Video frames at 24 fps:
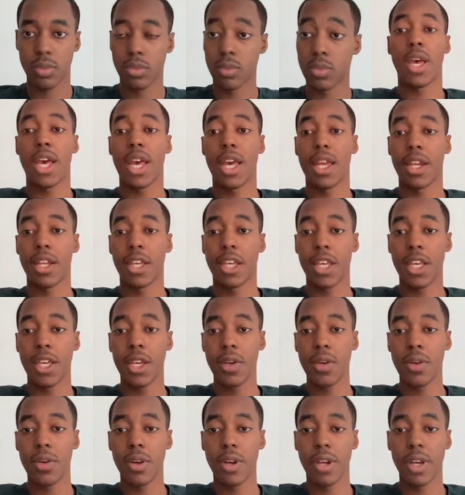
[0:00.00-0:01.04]
And
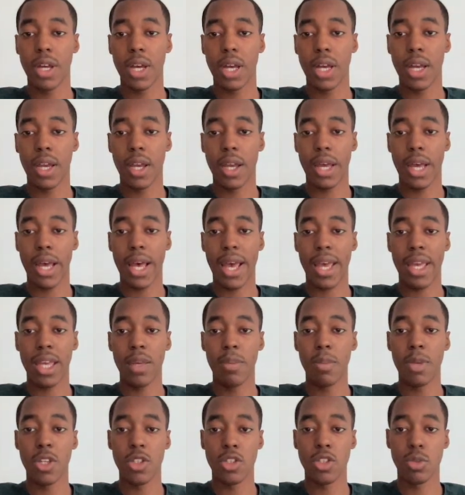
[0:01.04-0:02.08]
here at
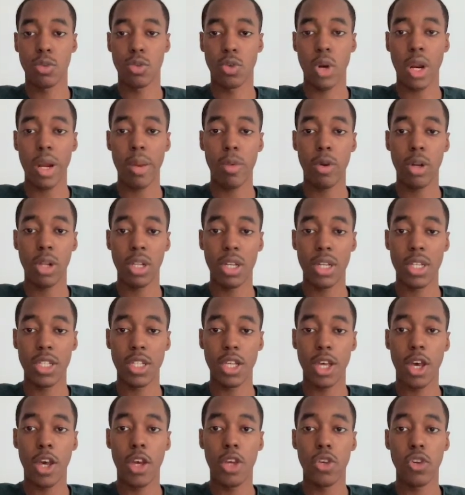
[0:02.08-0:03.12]
email subscriber list,
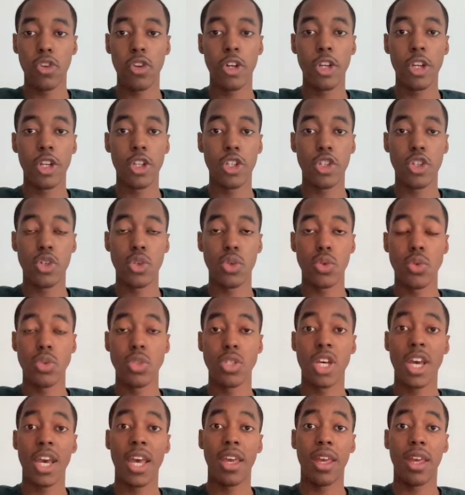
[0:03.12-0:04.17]
you're going to choose
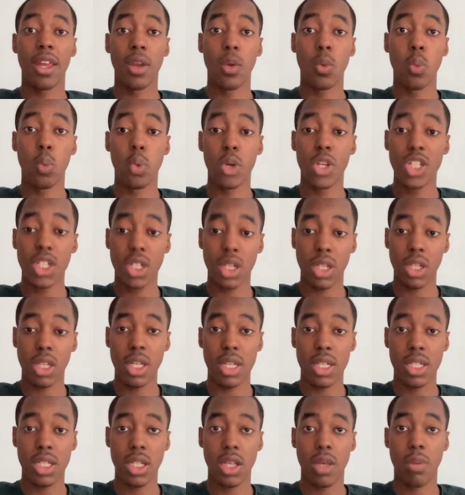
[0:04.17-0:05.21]
in which
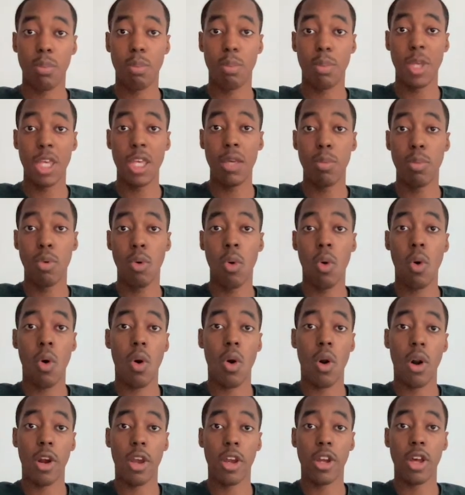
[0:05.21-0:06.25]
list people are
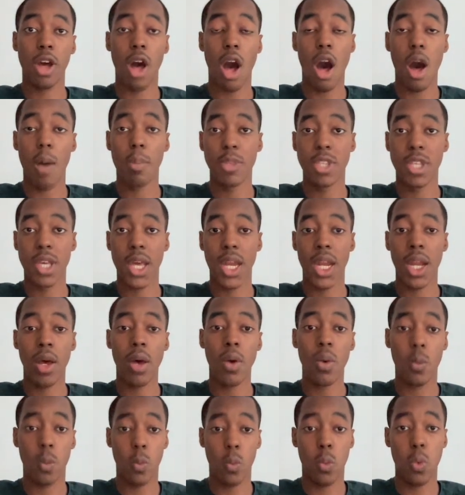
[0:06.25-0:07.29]
going to opt in
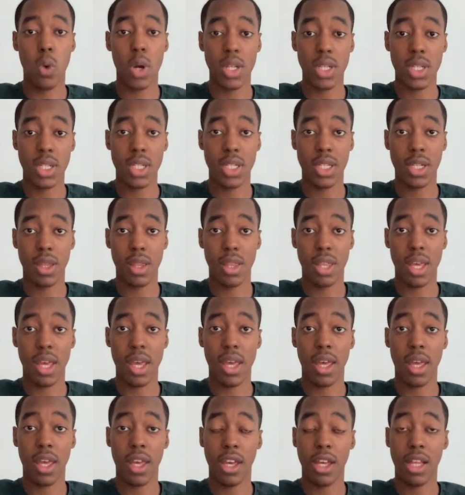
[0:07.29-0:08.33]
once
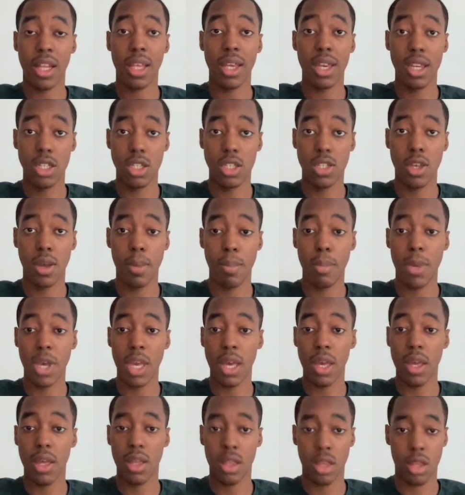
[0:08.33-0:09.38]
they click submit
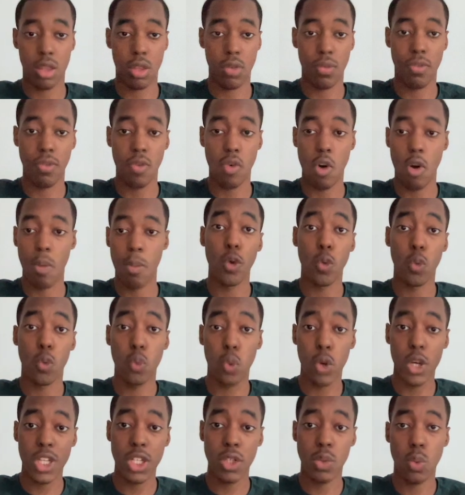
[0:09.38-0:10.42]
the form.
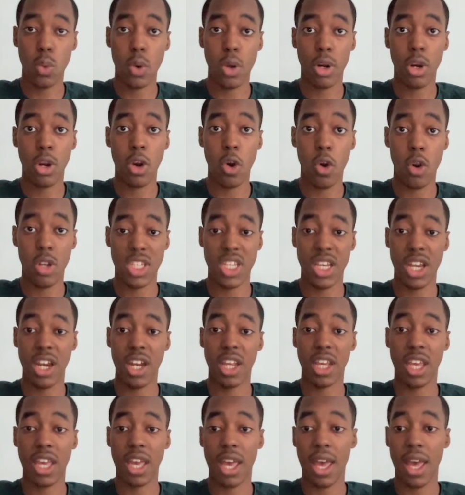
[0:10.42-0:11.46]
Which one are they going to
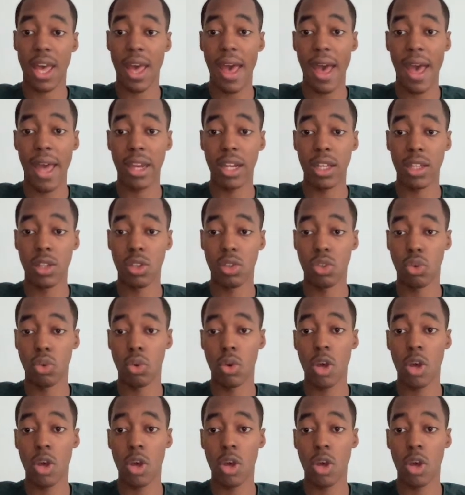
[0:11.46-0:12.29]
get added to?